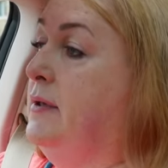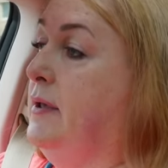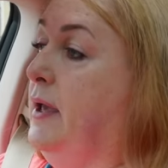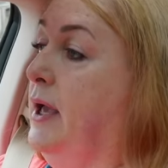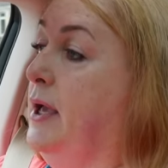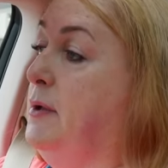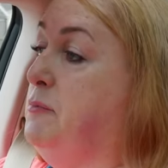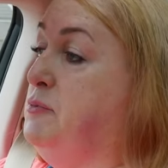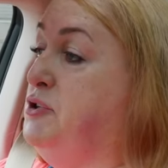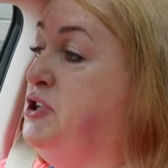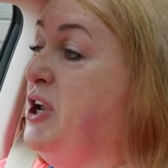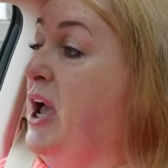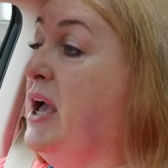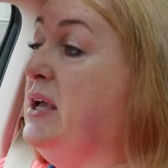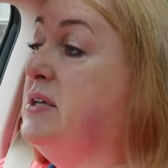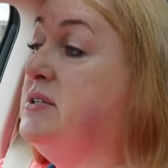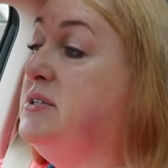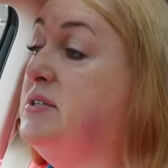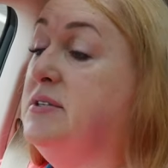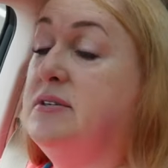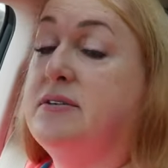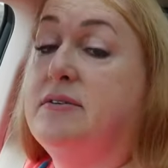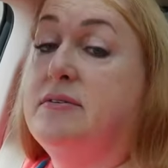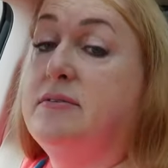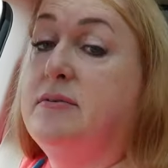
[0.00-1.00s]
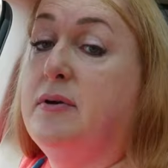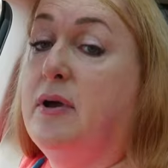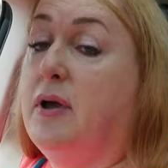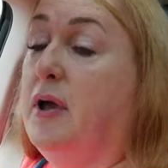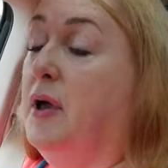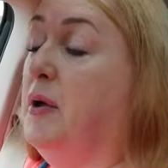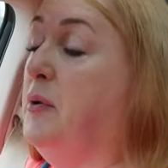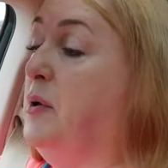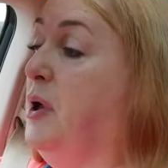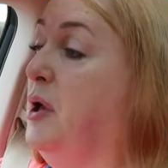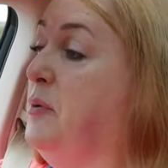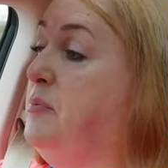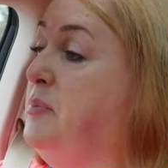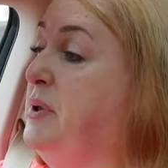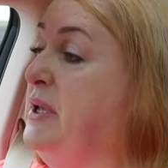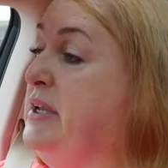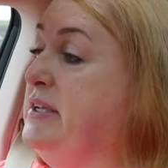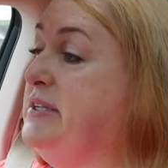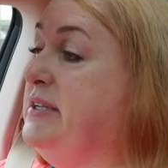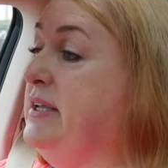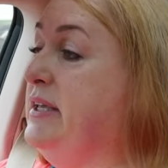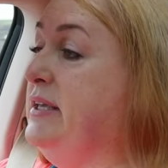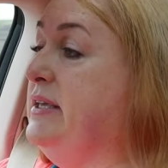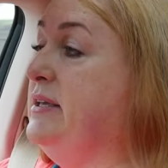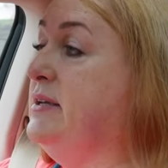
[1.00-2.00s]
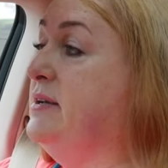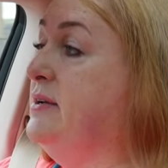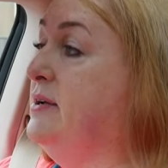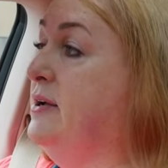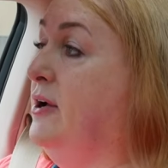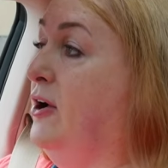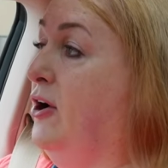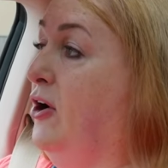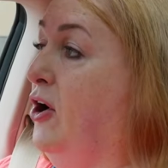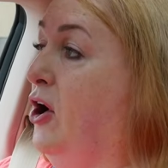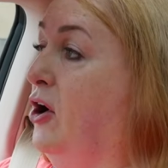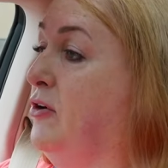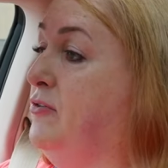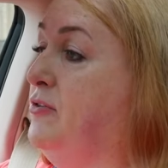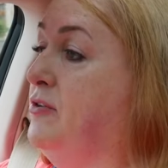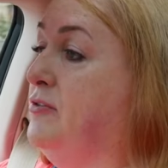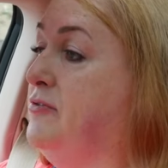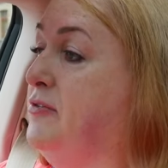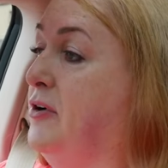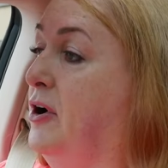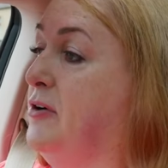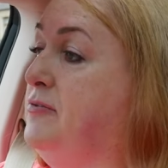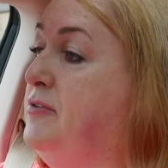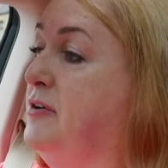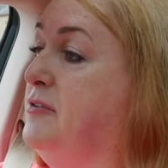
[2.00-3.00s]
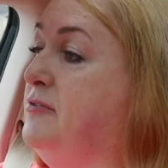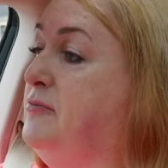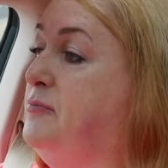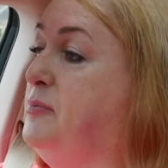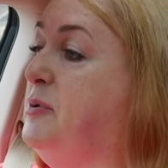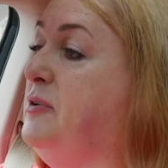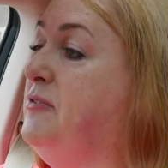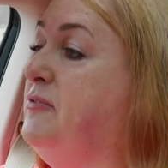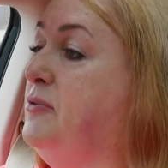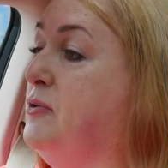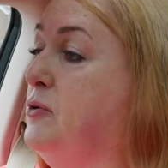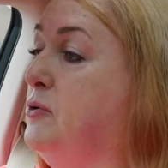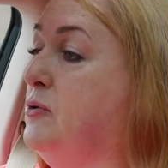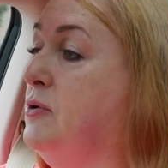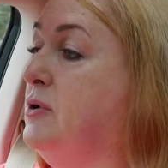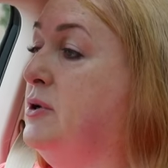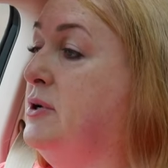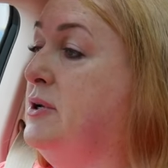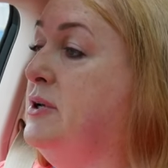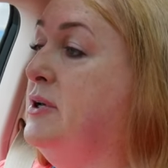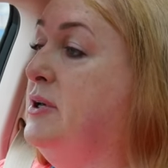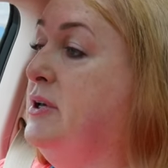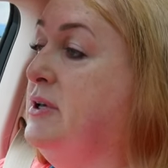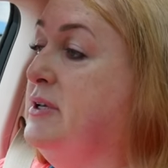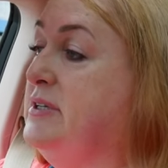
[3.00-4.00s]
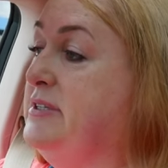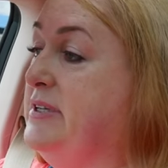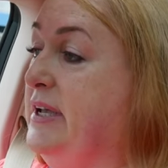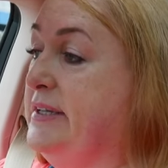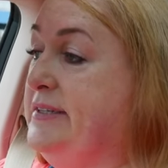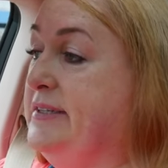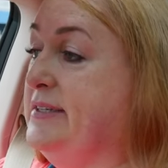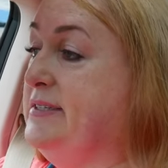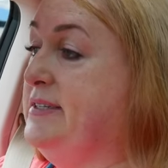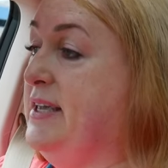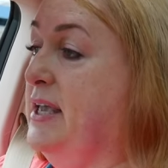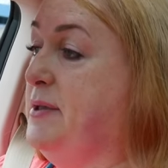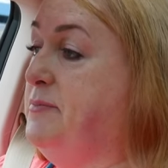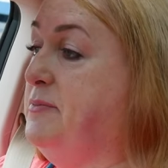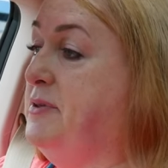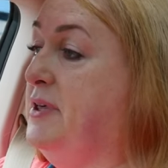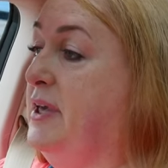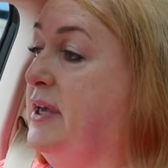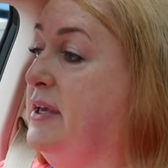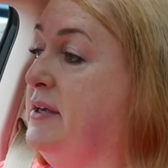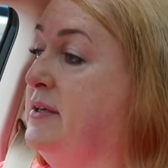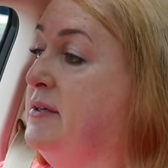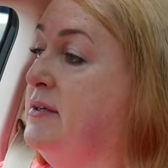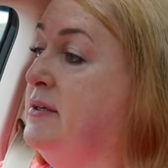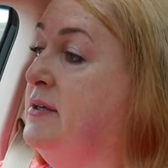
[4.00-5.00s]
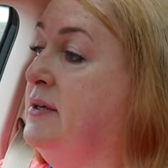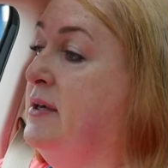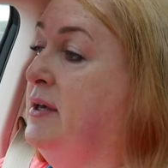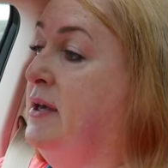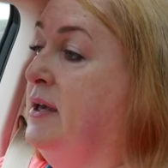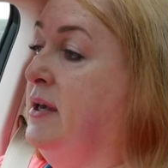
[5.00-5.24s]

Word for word: Um, Jess, a, a, PT off of, off of before, said the same thing.